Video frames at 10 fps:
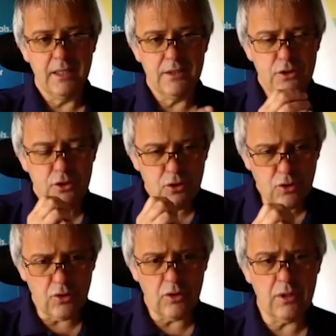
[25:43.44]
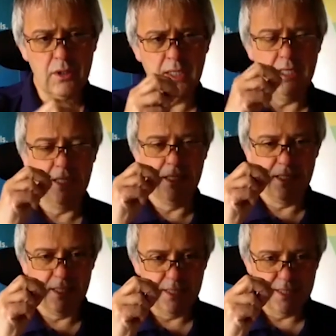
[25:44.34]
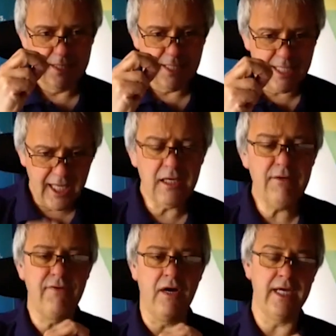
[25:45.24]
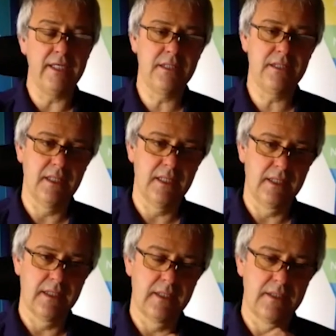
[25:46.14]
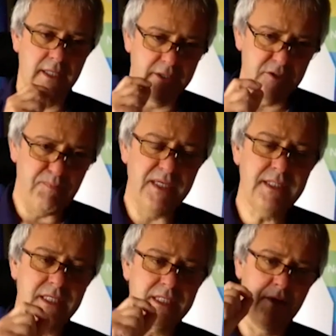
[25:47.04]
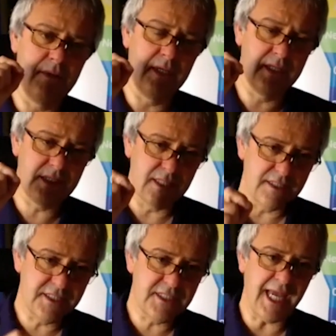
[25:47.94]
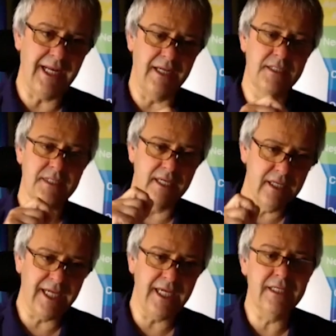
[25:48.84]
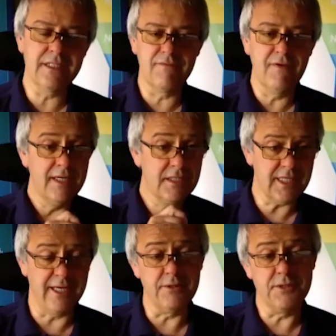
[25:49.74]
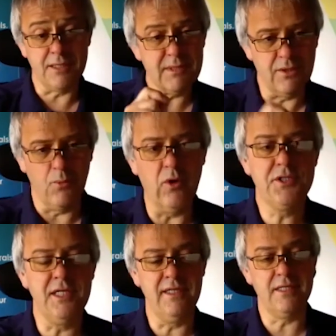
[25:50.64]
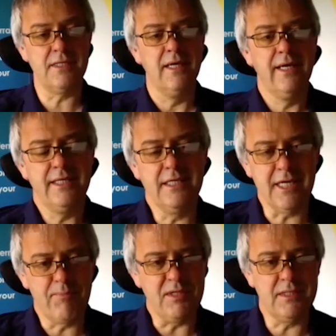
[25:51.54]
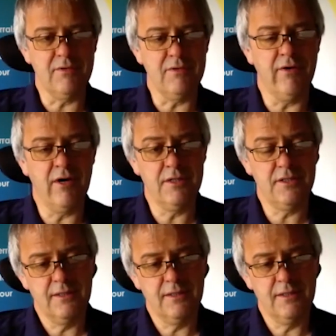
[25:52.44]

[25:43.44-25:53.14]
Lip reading: your key advice to those business owners, sellers, and leaders of sales teams that are watching this episode, Niraj?